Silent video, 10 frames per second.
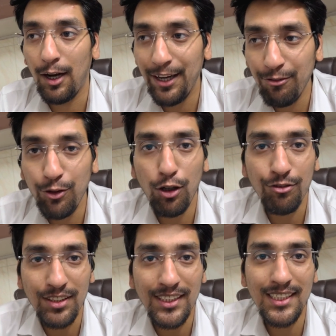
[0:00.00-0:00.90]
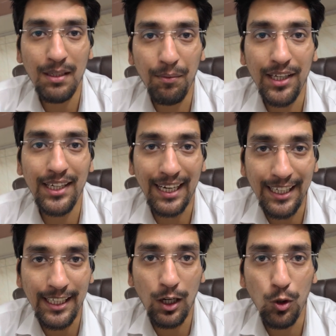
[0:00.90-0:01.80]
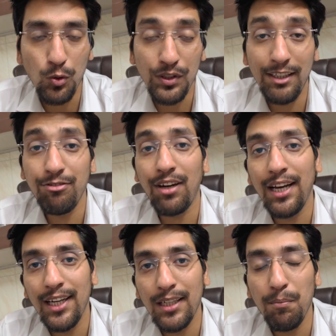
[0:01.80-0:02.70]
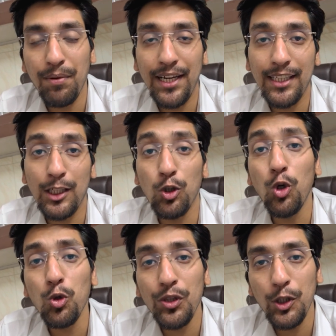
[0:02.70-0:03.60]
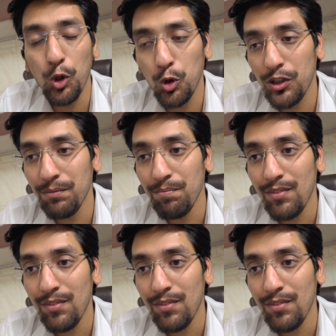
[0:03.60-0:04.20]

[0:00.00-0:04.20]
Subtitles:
if the offense is committed right now, they file a complaint, they go to the court